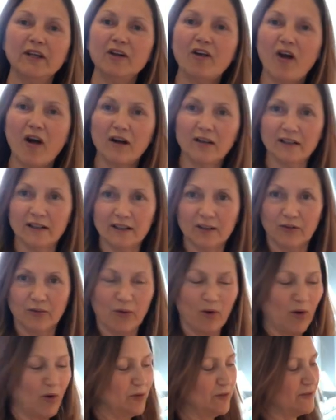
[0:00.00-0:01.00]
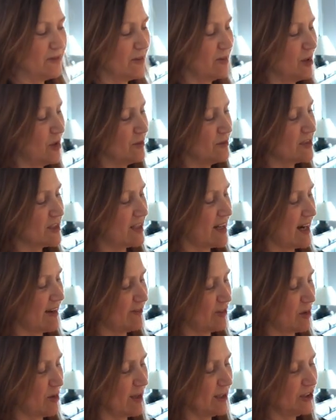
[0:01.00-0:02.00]
garlic cloves that I've
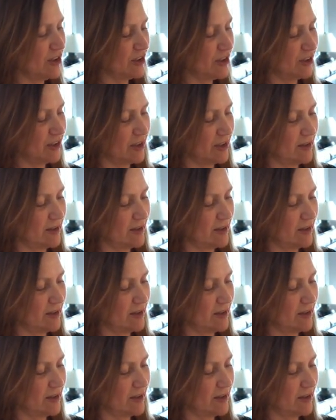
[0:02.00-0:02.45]
crushed.